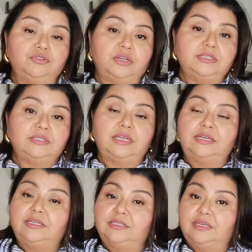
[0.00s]
dress is that
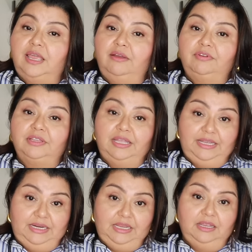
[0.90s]
it doesn't have a
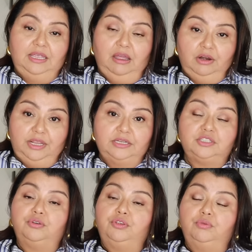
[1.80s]
lining on it.
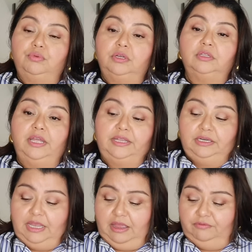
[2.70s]
So you will
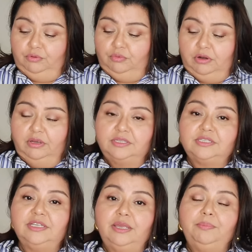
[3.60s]
likely have to wear a
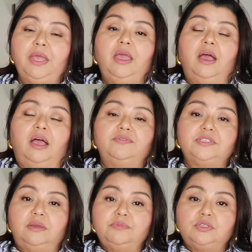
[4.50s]
slip of
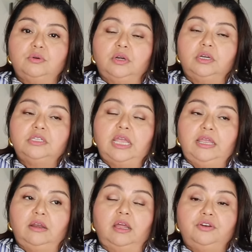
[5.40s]
some sort
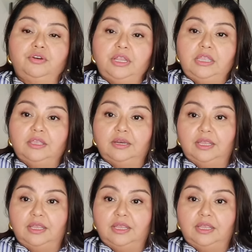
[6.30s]
and underneath it